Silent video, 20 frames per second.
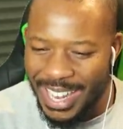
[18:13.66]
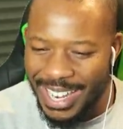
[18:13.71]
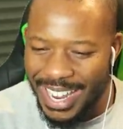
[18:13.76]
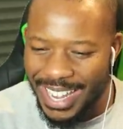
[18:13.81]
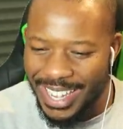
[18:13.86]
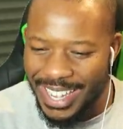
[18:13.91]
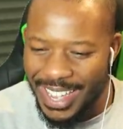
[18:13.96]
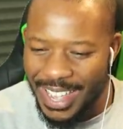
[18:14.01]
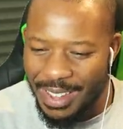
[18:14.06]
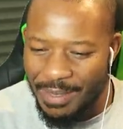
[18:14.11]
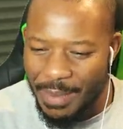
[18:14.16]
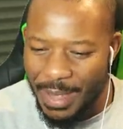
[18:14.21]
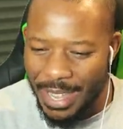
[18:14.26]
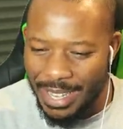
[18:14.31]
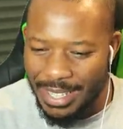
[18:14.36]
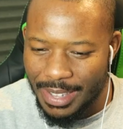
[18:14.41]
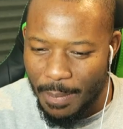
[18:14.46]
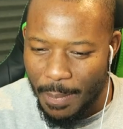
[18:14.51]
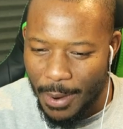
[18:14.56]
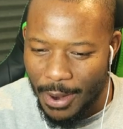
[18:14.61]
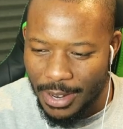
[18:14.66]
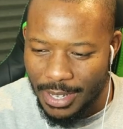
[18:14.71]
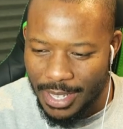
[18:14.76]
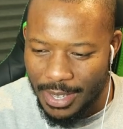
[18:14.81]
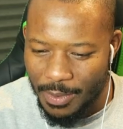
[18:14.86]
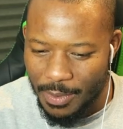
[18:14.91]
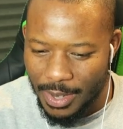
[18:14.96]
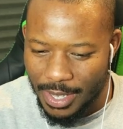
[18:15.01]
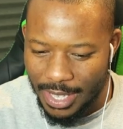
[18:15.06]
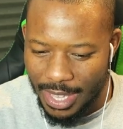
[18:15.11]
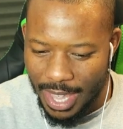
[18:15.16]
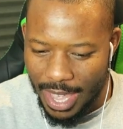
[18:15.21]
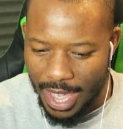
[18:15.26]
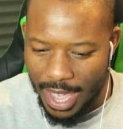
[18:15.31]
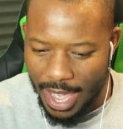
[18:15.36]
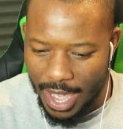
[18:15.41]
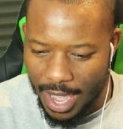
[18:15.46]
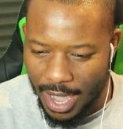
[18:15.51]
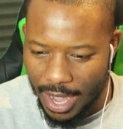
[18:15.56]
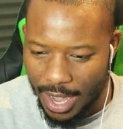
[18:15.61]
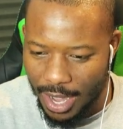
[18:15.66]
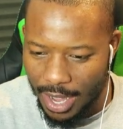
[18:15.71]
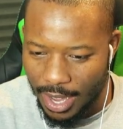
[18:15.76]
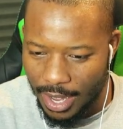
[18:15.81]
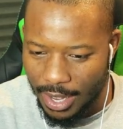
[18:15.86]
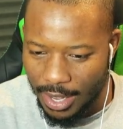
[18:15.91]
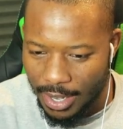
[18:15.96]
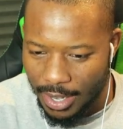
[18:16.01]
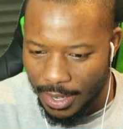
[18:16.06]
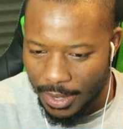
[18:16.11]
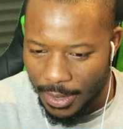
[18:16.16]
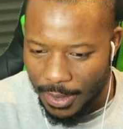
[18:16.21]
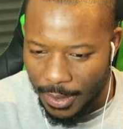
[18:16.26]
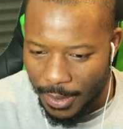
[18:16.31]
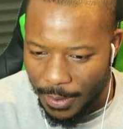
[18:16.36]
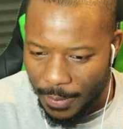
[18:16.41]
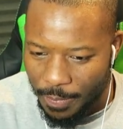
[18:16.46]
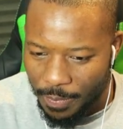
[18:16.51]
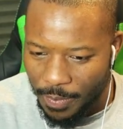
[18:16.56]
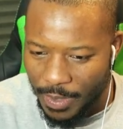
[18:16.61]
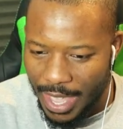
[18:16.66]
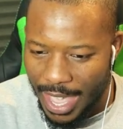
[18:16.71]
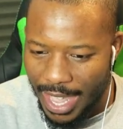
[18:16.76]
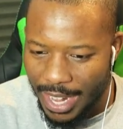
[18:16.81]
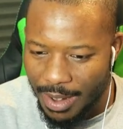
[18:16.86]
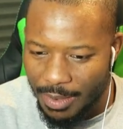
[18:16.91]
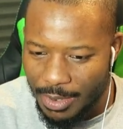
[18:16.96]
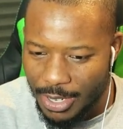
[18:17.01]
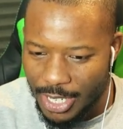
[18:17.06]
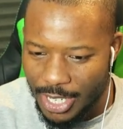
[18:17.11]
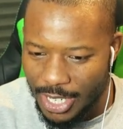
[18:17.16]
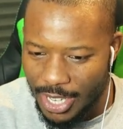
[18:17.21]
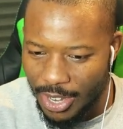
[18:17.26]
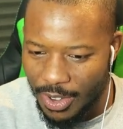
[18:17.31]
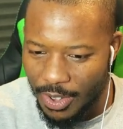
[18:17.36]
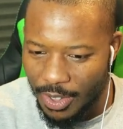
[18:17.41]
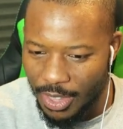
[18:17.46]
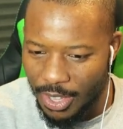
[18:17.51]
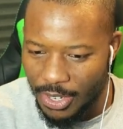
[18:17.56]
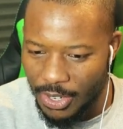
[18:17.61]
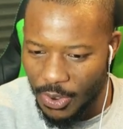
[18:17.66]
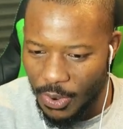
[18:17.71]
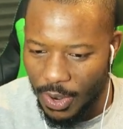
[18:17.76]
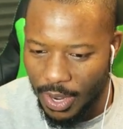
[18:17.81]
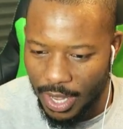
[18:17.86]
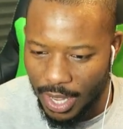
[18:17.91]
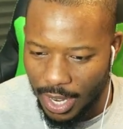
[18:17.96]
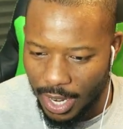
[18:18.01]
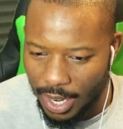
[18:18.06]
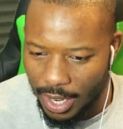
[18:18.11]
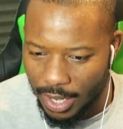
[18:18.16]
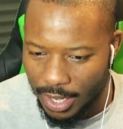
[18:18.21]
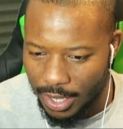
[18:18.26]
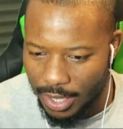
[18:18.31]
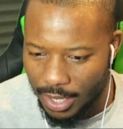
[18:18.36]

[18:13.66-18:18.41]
and I couldn't because the person was there. And I'm just stuck on the door here.